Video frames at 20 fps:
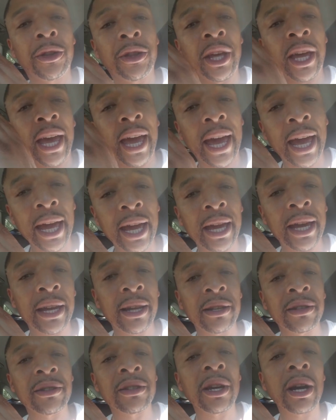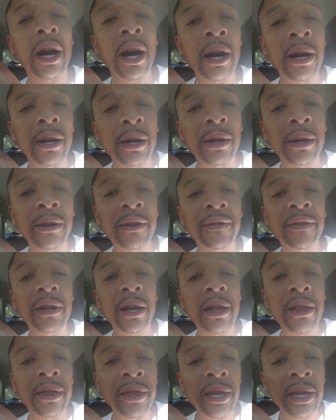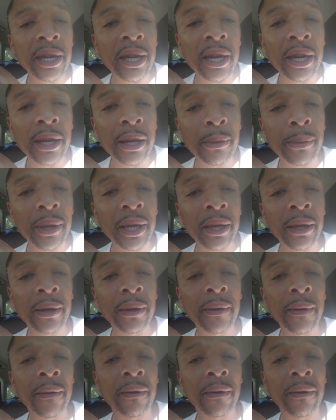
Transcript: the hands of the enemy.